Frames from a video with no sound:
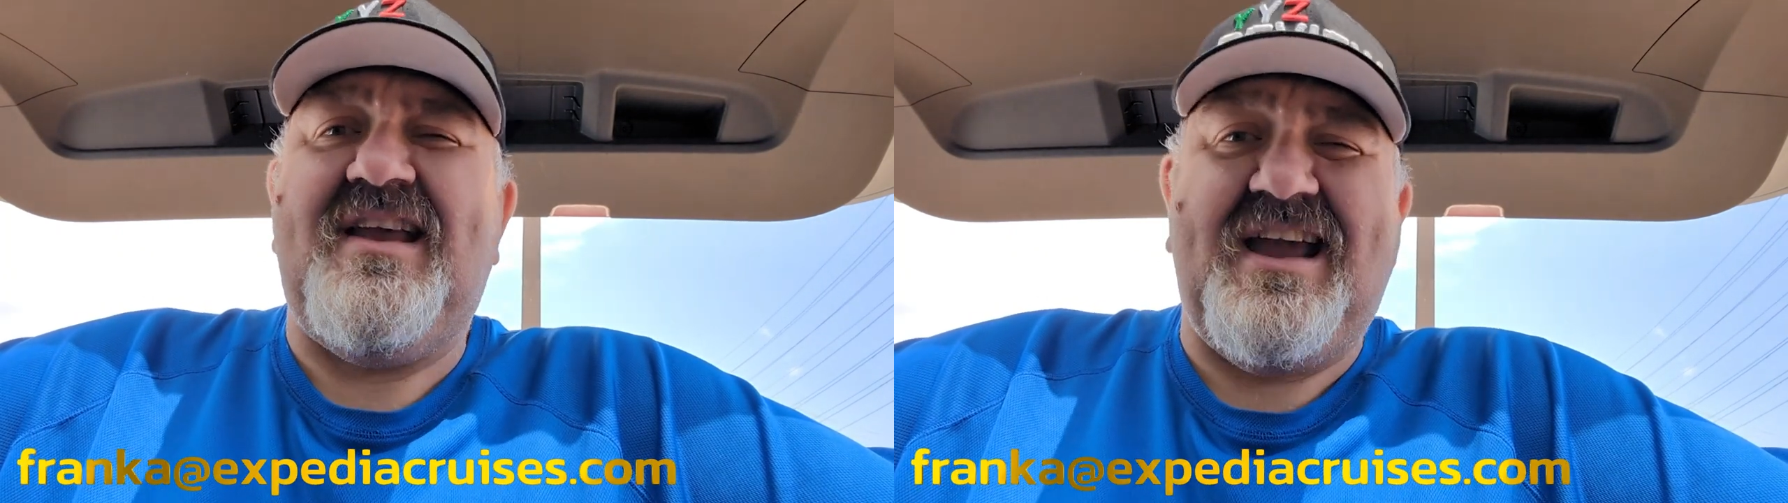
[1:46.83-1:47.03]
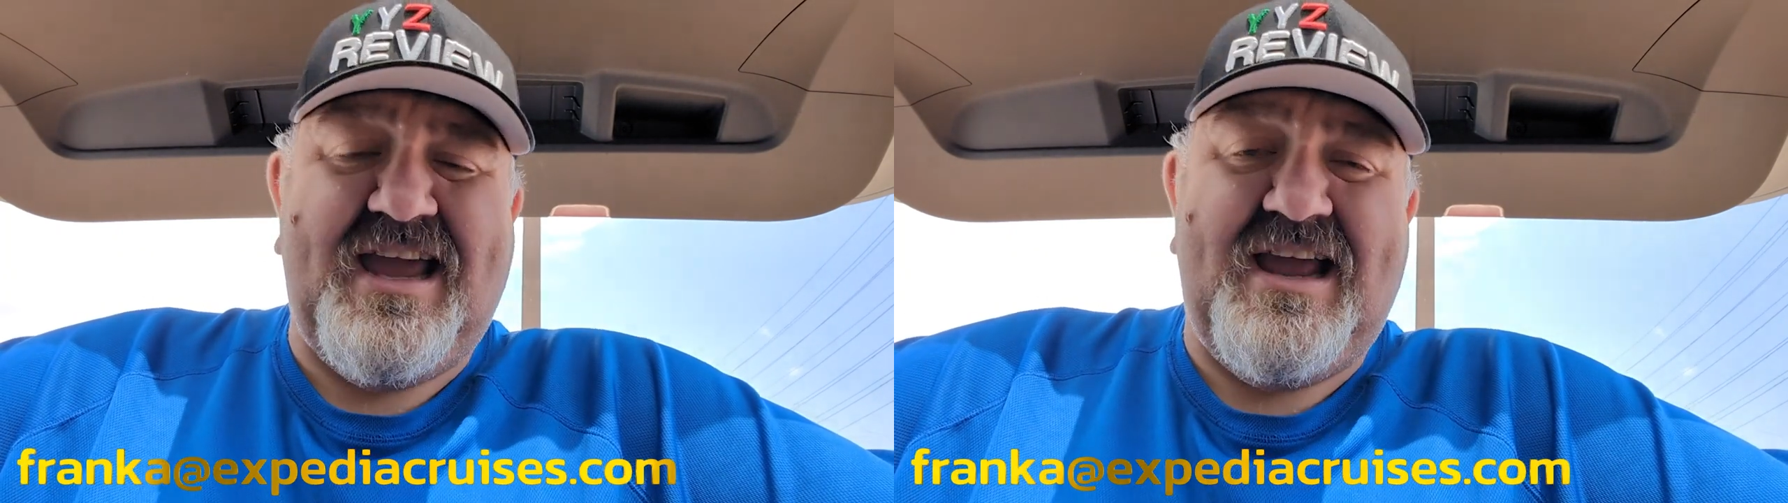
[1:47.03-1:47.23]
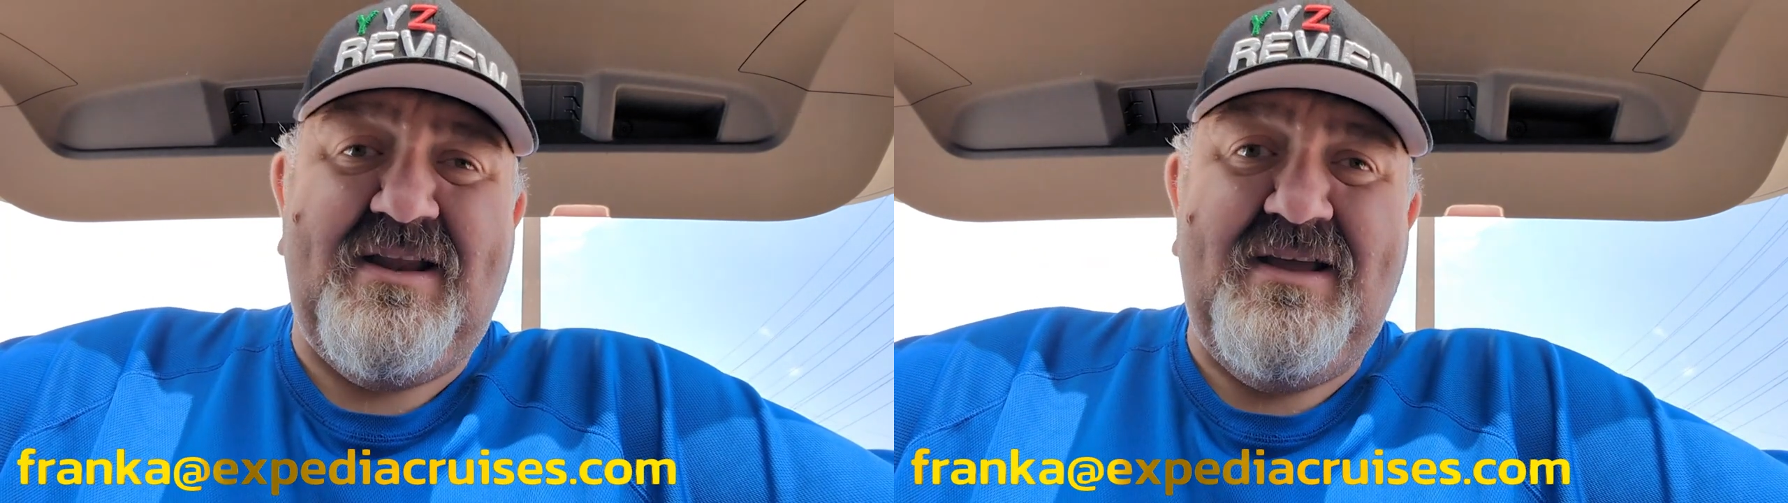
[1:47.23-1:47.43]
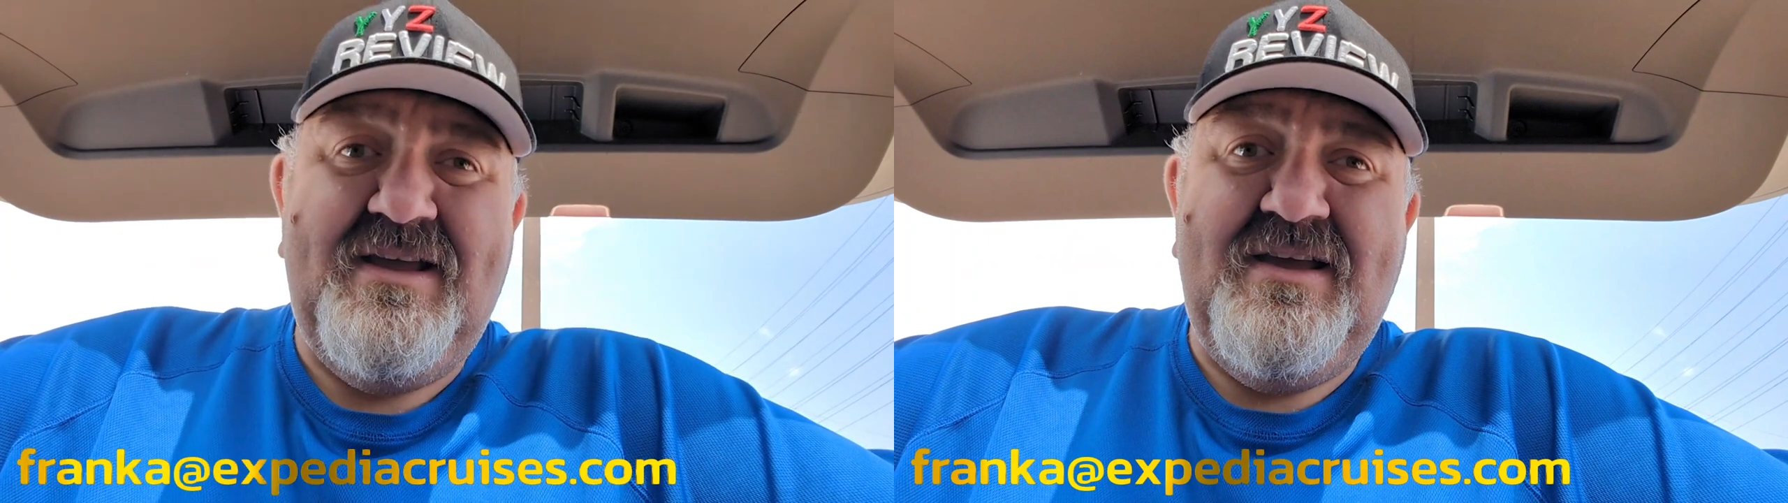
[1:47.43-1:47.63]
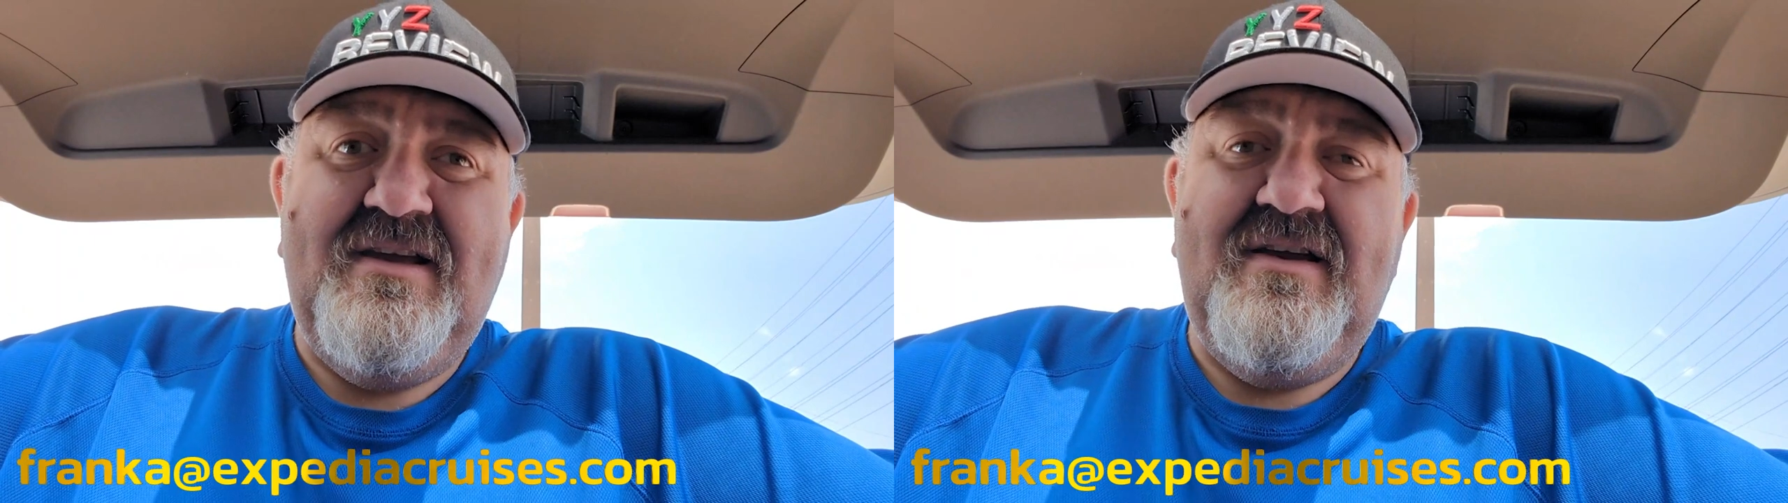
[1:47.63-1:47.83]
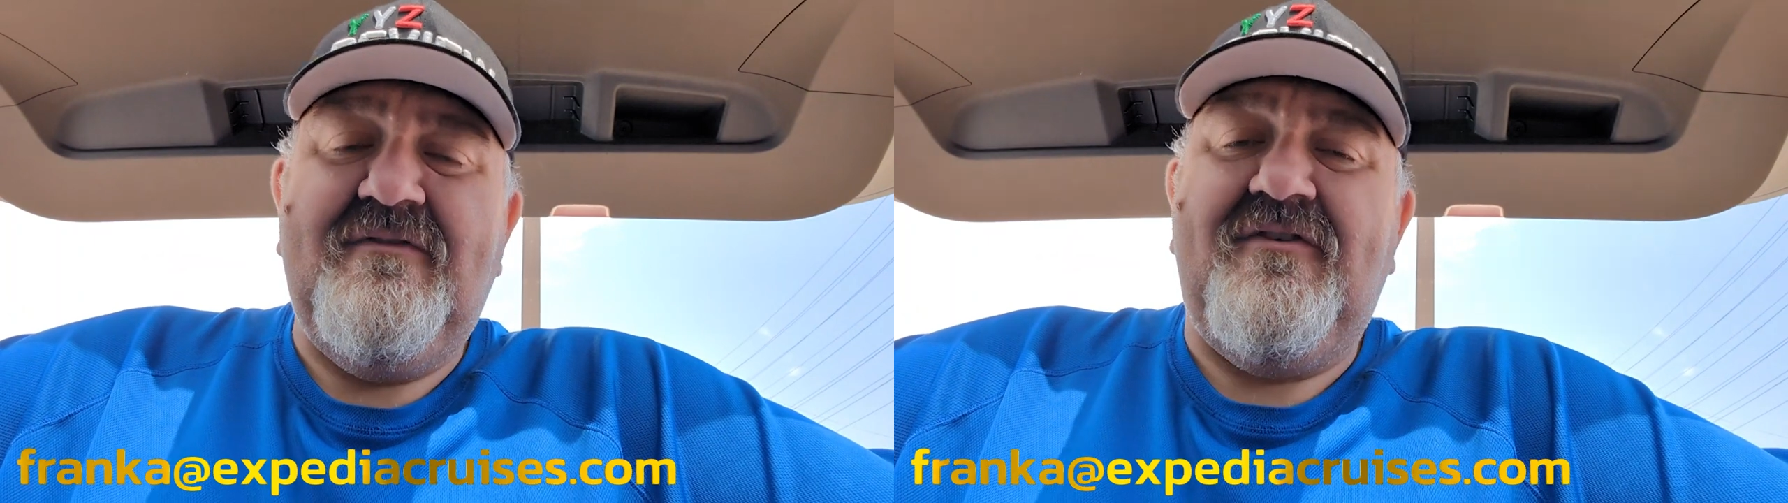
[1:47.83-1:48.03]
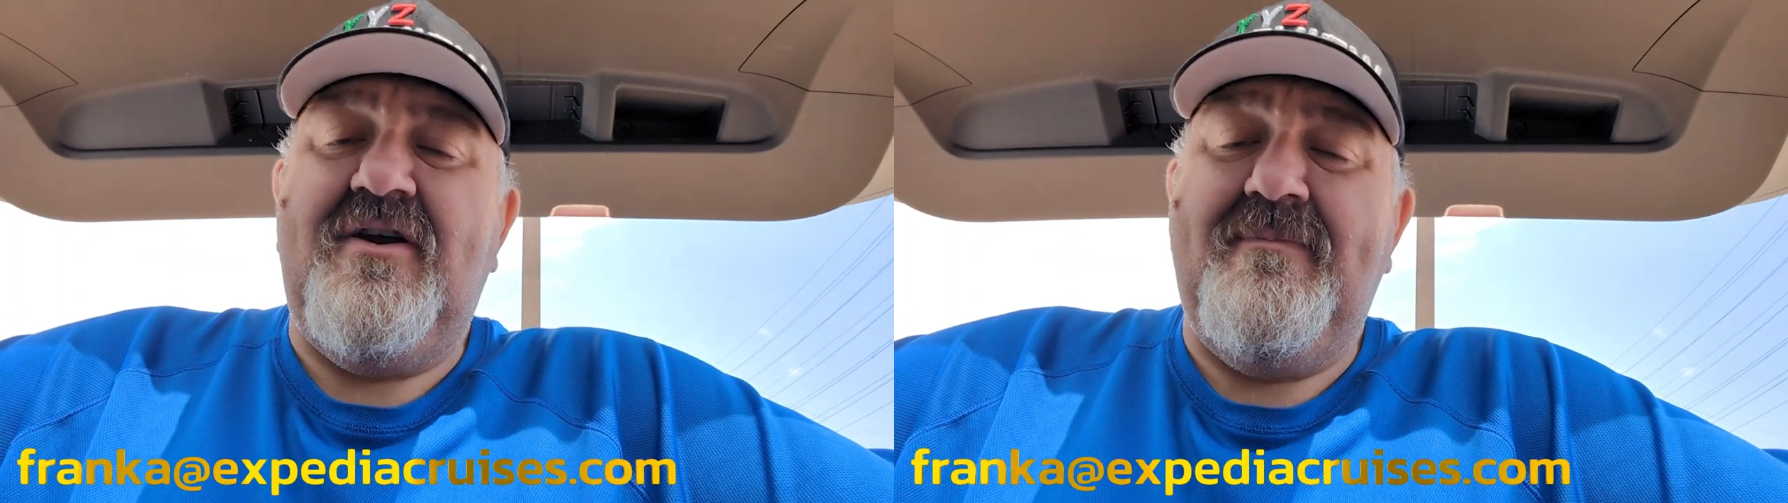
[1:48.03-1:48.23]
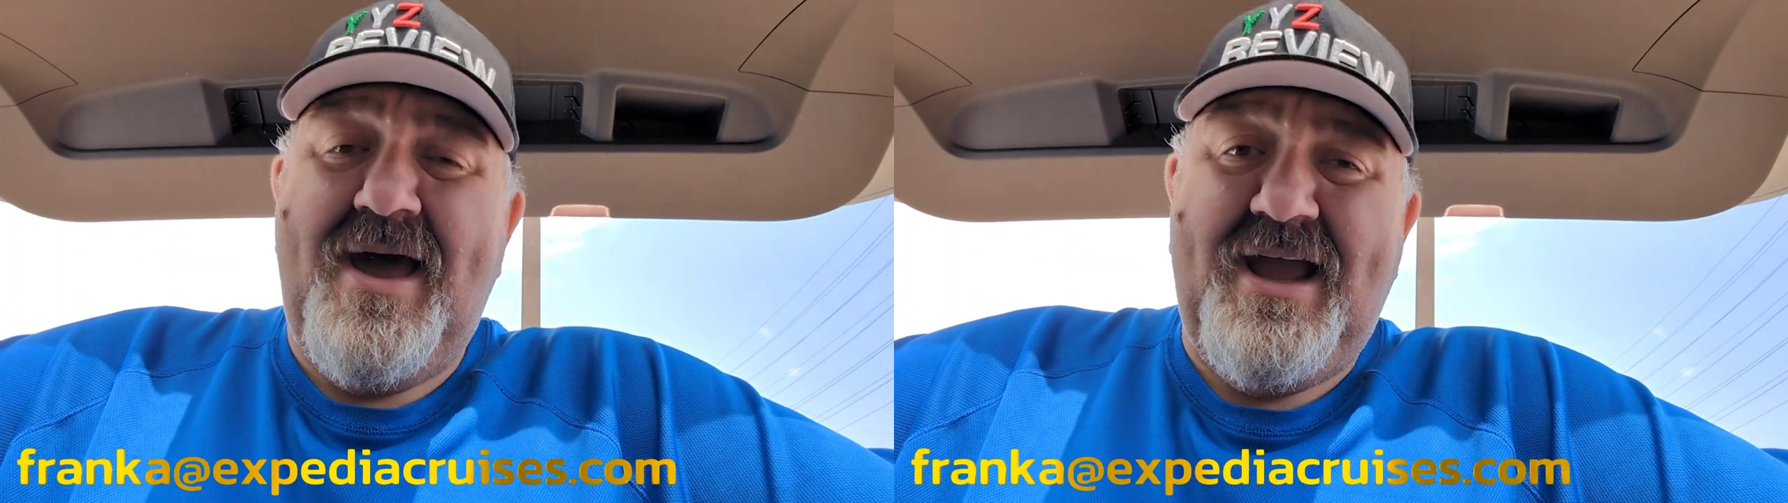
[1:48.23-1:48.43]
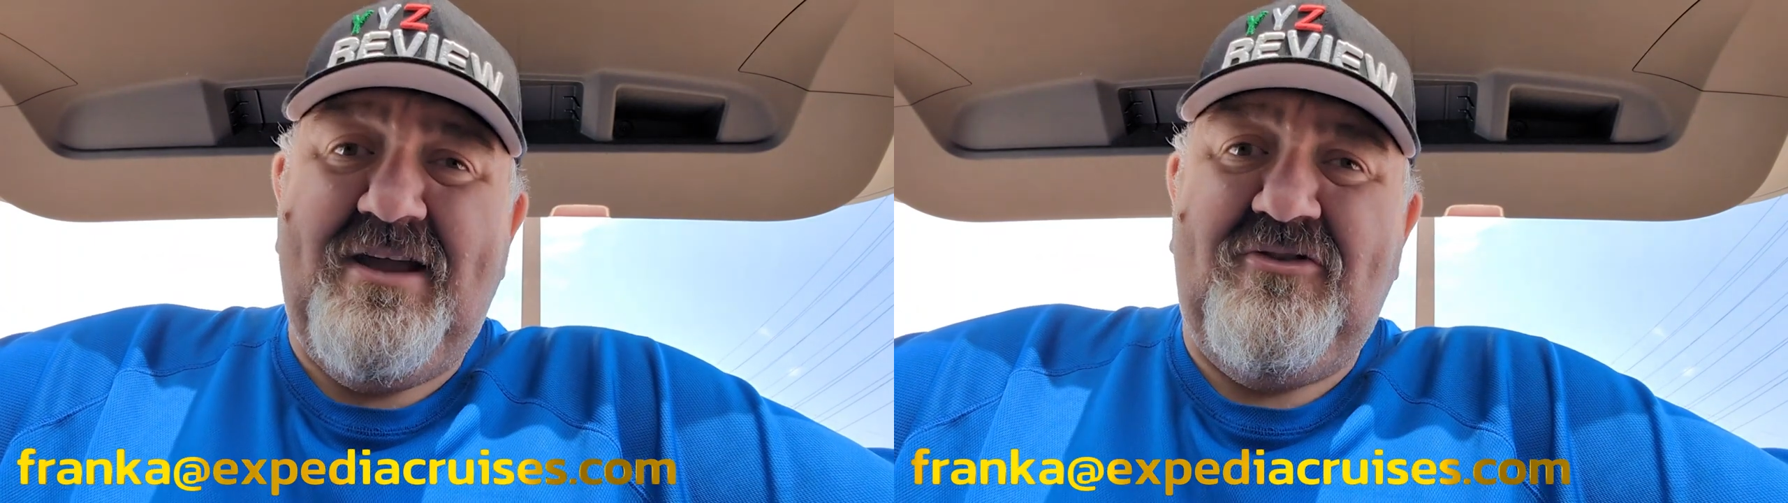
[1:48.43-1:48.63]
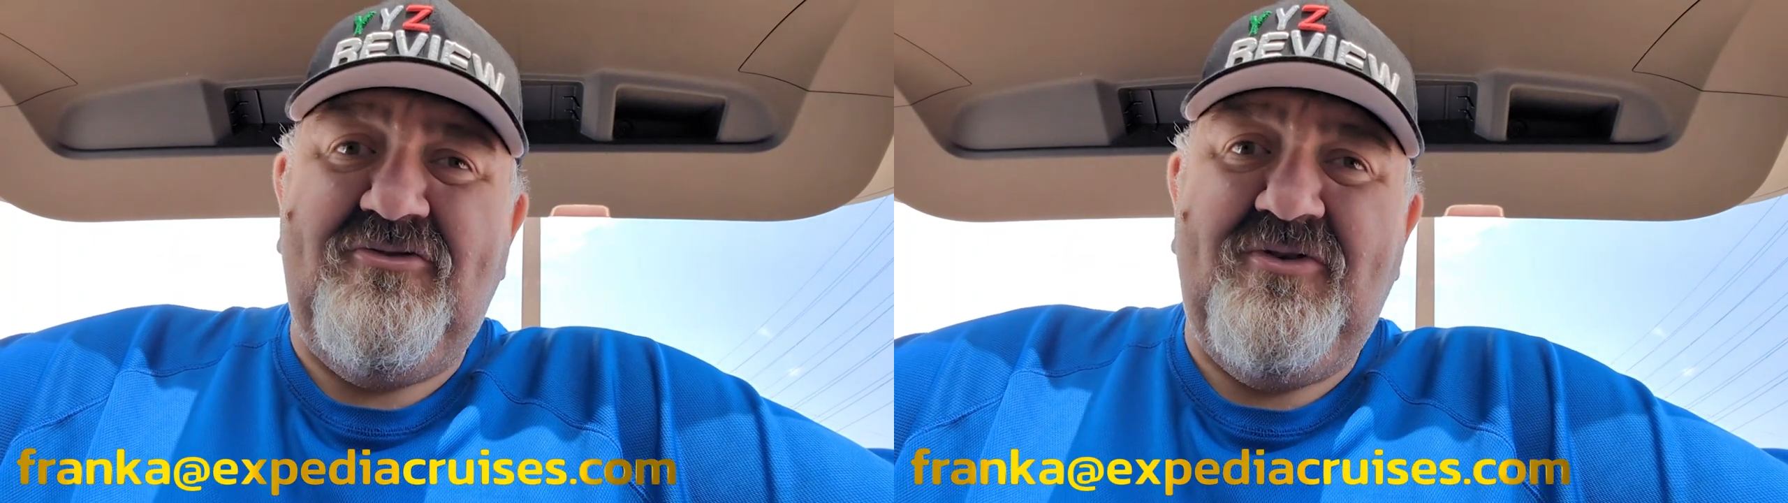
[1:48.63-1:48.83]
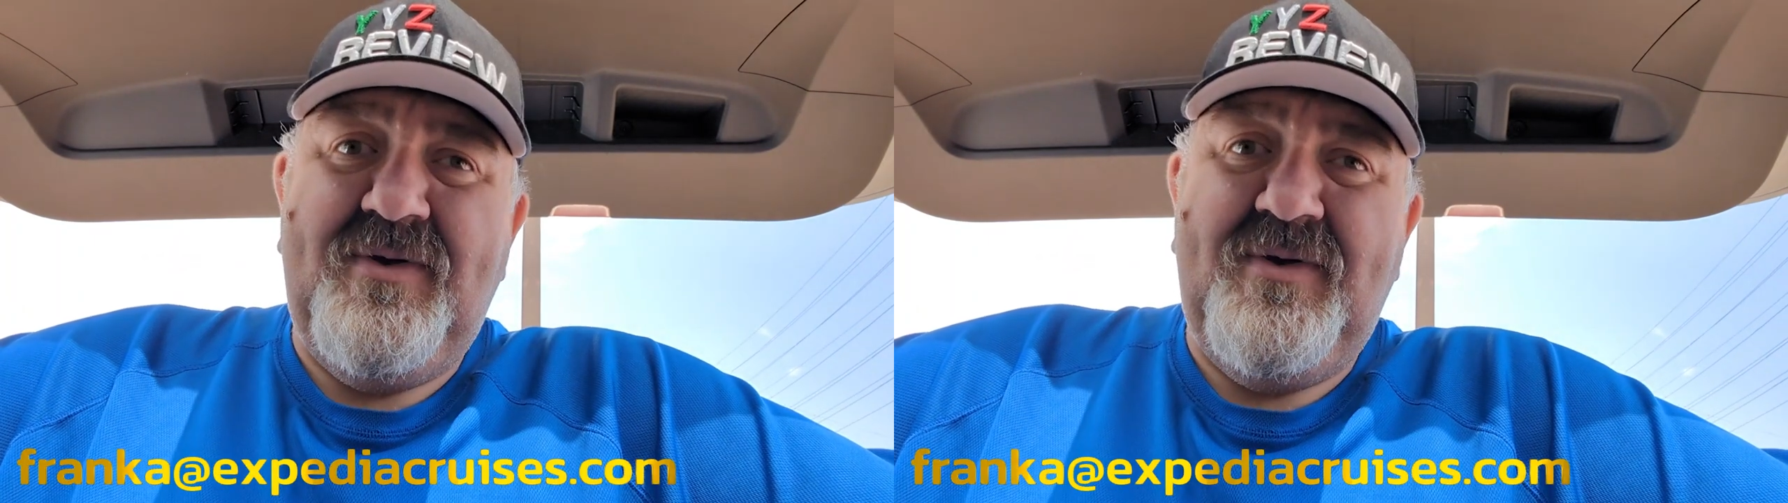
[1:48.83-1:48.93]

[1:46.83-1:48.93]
ticket for your baggage.